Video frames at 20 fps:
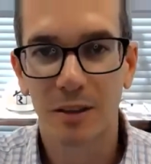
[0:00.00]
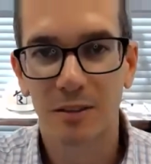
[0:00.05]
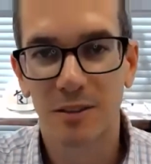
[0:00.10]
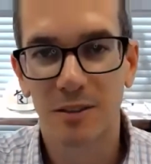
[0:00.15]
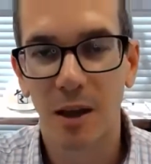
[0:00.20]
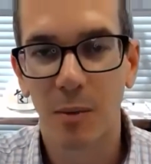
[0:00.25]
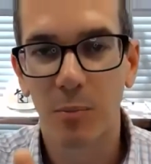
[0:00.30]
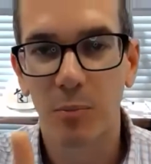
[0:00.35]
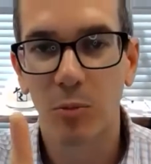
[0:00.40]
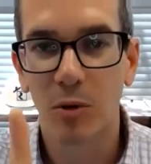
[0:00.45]

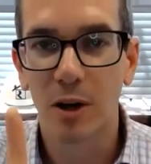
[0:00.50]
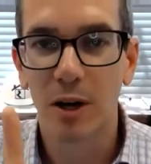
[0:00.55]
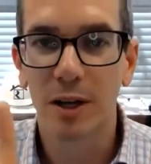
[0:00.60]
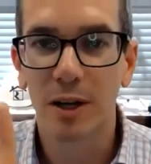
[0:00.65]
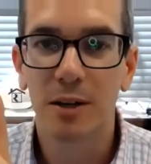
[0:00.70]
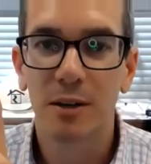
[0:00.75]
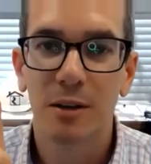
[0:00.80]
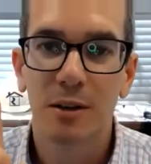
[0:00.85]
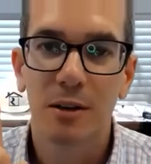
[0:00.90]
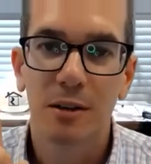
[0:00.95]
step
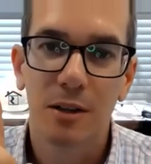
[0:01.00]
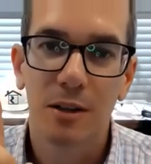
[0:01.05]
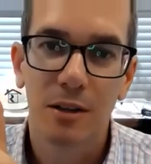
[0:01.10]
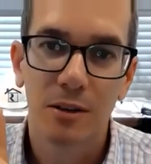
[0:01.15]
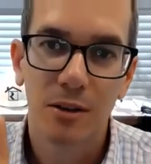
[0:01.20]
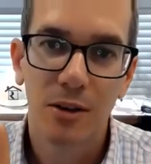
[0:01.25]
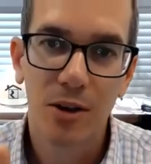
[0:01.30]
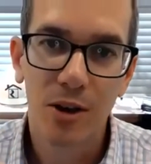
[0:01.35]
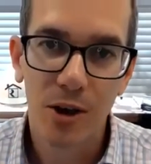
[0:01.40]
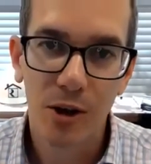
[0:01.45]
one,
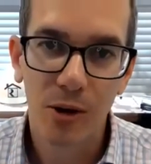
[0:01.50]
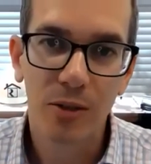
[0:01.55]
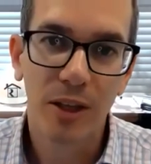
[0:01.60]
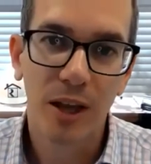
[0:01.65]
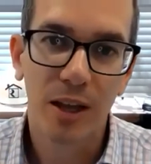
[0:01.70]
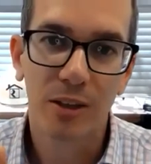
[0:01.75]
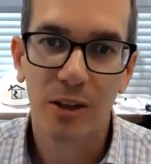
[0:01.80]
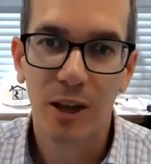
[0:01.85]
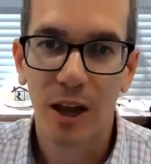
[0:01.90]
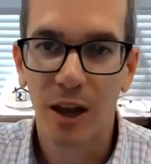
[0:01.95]
know
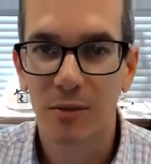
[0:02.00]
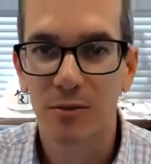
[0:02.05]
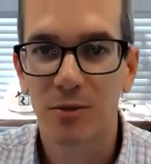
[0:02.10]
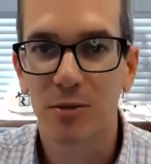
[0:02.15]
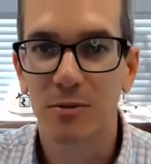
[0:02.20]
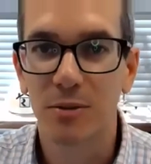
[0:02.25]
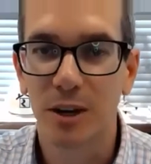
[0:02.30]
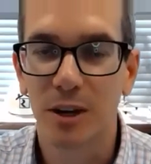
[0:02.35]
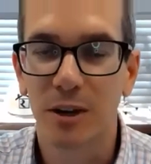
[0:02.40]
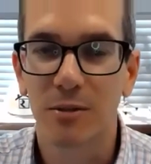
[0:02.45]
that you have
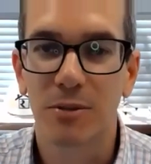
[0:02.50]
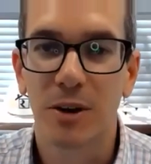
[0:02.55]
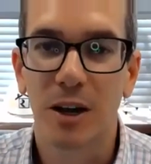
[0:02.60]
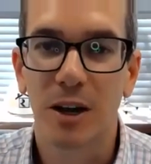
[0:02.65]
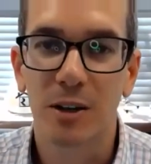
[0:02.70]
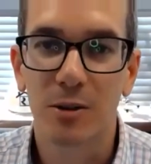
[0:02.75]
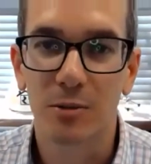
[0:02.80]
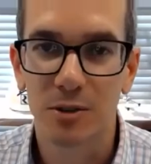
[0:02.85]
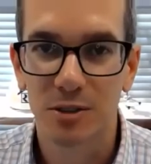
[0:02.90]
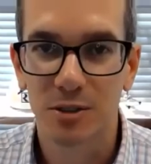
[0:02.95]
to
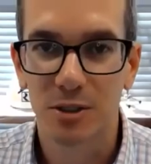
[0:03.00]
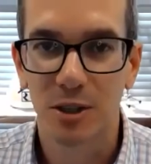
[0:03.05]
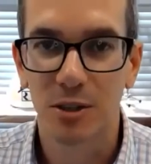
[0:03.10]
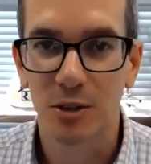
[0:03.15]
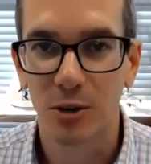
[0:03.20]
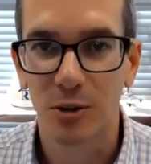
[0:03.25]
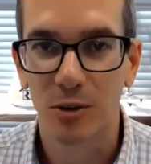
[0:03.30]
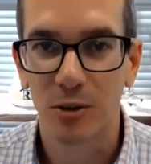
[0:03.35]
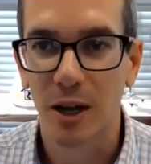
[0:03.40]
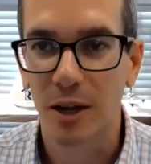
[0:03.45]
verify it was
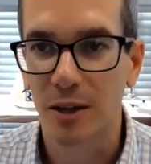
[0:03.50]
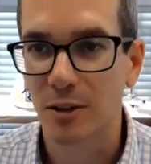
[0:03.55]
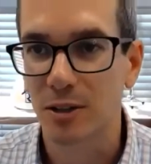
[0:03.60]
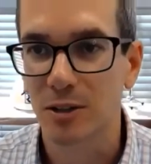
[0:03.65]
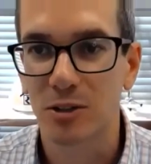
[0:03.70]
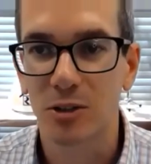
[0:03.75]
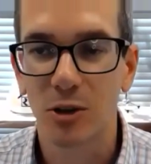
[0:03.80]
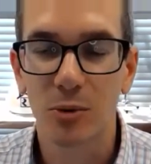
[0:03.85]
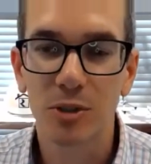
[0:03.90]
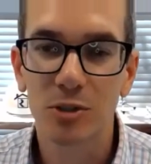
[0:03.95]
done
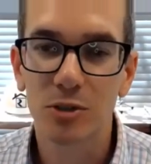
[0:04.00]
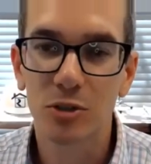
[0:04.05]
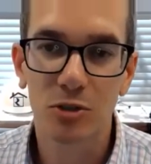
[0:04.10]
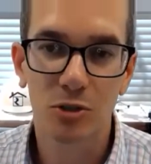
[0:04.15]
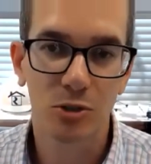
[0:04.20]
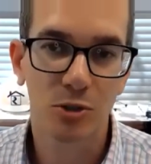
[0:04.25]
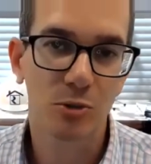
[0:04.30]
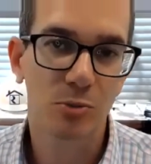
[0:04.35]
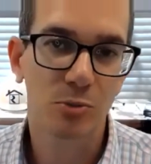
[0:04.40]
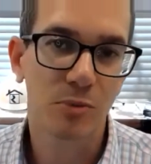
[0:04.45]
correctly. Don't
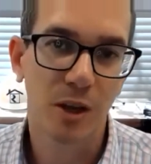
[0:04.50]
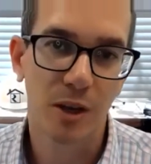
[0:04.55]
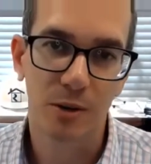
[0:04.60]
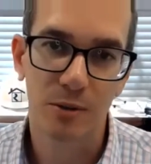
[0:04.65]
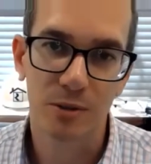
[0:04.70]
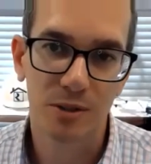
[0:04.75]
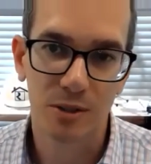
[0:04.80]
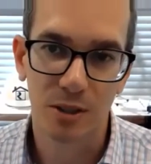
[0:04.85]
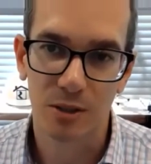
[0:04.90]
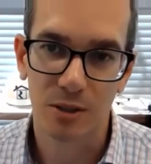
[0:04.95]
assume that
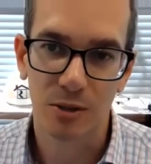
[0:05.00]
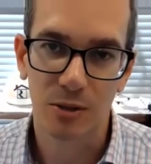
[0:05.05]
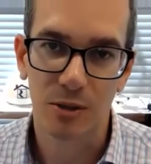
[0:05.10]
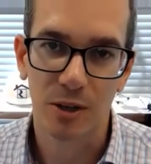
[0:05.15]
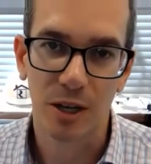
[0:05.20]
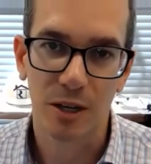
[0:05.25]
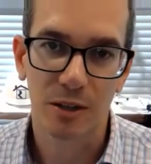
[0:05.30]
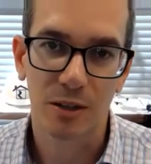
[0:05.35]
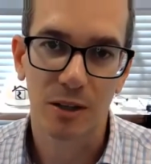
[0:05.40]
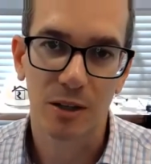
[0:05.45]
it was done
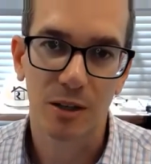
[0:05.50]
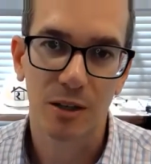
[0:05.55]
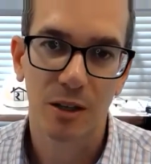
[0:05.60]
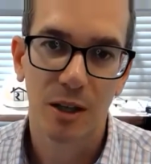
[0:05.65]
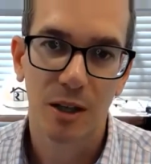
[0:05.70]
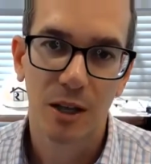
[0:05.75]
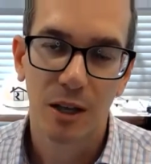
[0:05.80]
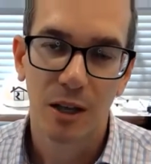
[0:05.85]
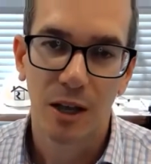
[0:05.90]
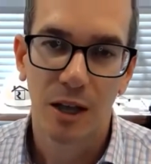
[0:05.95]
correctly.
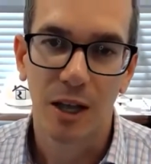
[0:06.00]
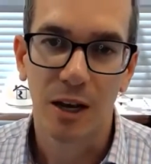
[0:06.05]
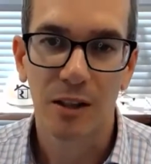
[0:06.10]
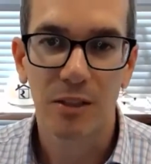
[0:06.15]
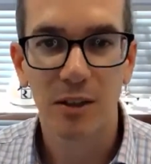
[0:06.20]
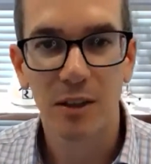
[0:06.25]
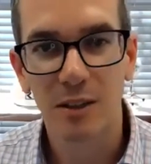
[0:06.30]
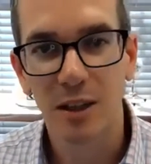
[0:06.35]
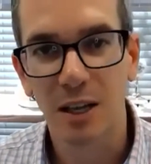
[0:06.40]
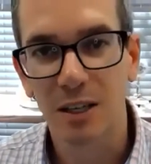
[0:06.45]
And
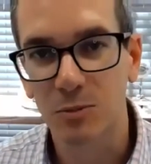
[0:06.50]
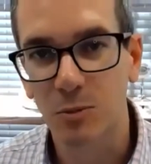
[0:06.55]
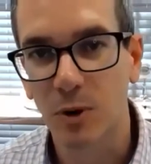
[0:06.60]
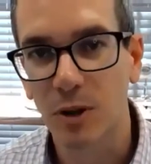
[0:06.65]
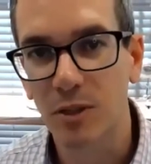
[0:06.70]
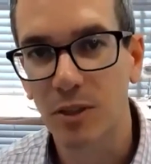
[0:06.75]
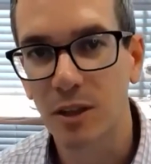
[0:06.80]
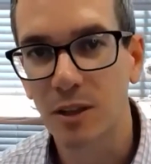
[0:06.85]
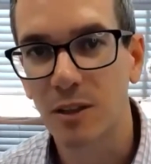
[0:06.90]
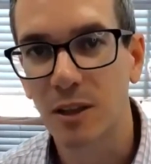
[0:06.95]
I think that's
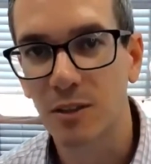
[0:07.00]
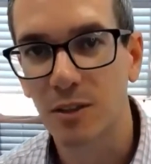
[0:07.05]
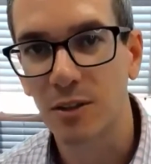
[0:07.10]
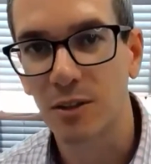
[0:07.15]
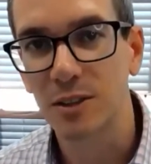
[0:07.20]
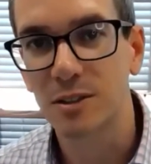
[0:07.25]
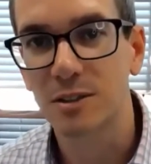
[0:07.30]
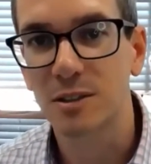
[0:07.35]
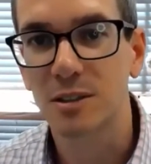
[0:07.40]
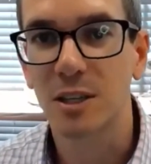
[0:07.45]
one thing that
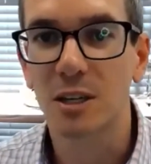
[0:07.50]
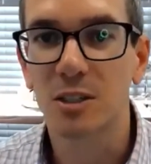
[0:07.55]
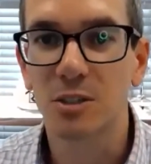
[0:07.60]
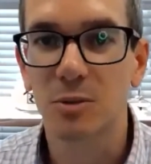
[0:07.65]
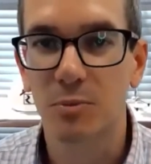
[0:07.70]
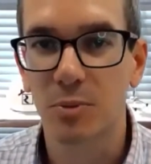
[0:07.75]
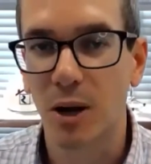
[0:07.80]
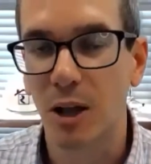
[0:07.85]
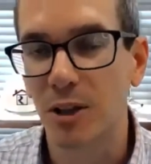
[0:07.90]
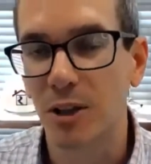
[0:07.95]
the listing
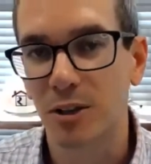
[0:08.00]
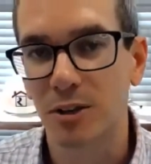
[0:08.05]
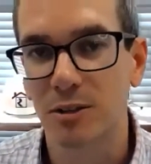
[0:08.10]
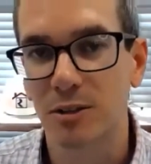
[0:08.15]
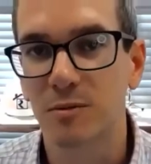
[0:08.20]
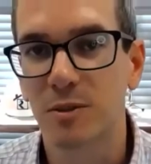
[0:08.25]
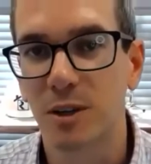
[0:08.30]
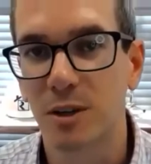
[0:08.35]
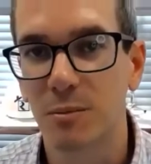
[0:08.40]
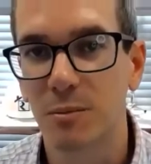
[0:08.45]
agent probably could
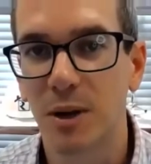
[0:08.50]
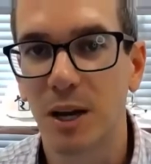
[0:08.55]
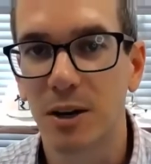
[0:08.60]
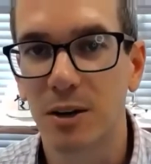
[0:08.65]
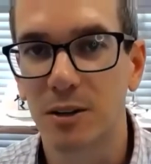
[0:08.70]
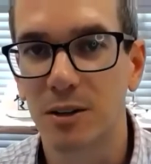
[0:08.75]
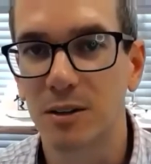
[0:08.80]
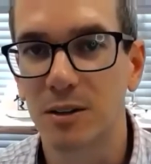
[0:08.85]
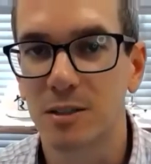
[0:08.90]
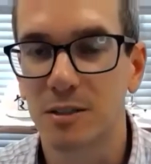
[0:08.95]
have done
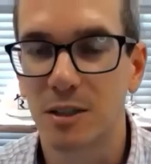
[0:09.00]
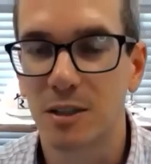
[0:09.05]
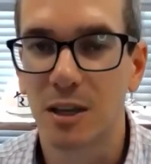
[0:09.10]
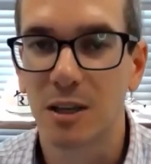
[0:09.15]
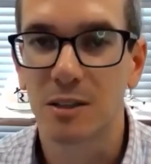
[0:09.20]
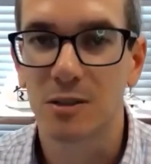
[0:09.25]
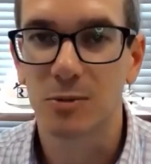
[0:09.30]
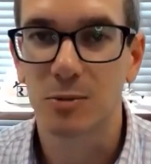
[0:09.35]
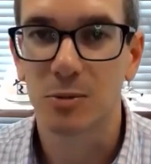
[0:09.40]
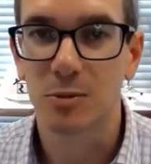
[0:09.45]
better in this
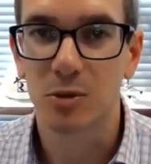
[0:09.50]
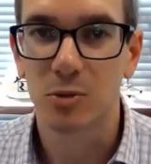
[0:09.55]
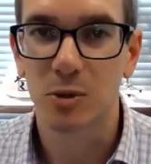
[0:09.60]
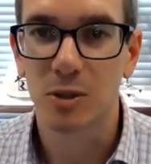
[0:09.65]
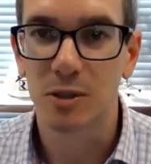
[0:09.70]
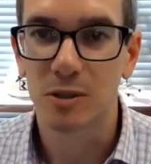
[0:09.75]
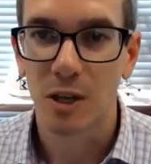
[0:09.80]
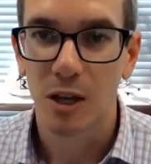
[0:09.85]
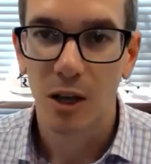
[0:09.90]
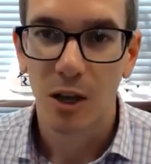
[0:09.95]
case, which
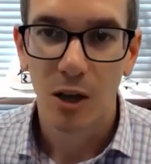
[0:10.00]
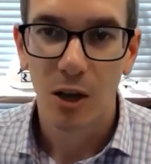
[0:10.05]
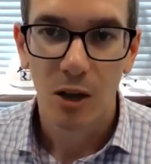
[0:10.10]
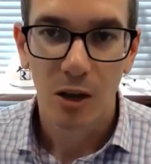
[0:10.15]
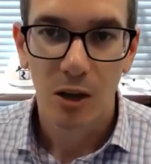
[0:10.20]
was